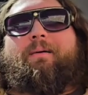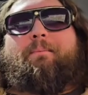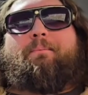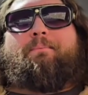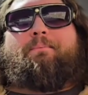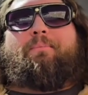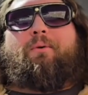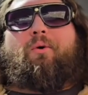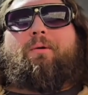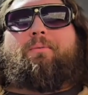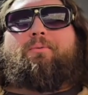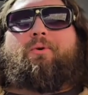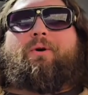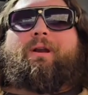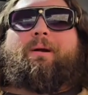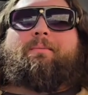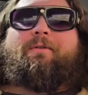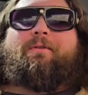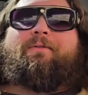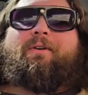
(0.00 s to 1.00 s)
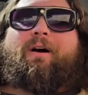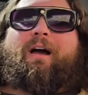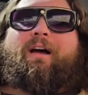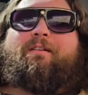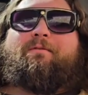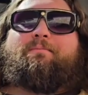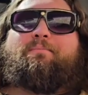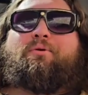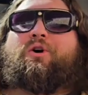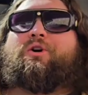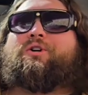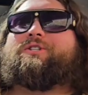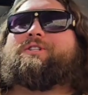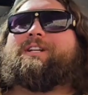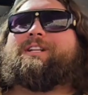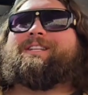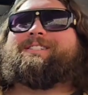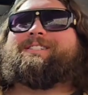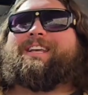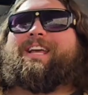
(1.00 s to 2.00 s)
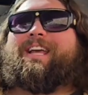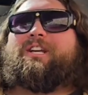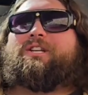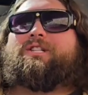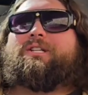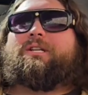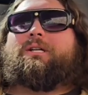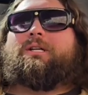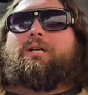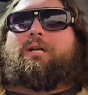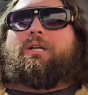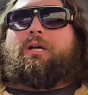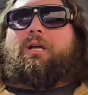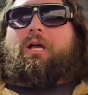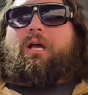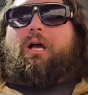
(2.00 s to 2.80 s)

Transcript: on to bullet point number 5, personalization.